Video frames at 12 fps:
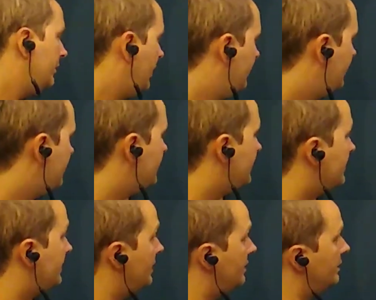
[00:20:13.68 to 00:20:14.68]
Okay, I'm just going to
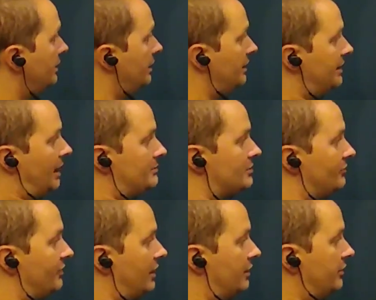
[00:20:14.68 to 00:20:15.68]
say the absolute
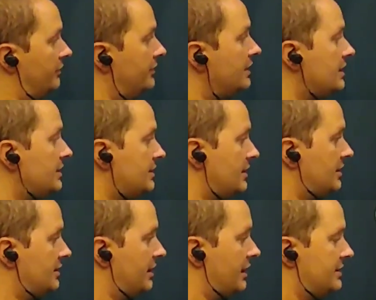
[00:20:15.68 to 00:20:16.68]
value of this
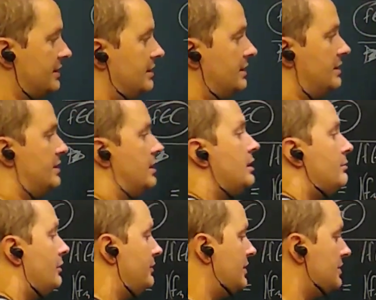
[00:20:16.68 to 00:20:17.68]
is less than the sum
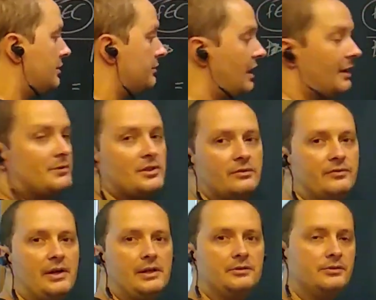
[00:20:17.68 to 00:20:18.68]
of these three absolute
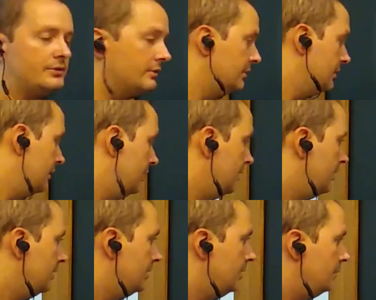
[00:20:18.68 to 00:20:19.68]
values.
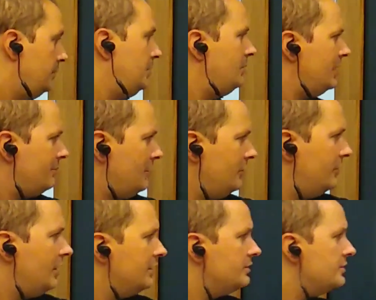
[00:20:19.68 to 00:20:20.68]
But what about the
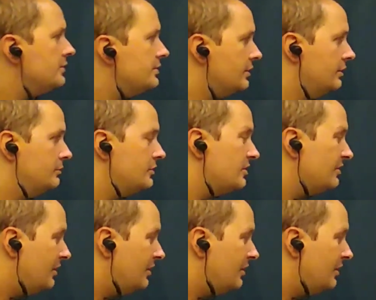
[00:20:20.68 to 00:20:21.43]
other two terms?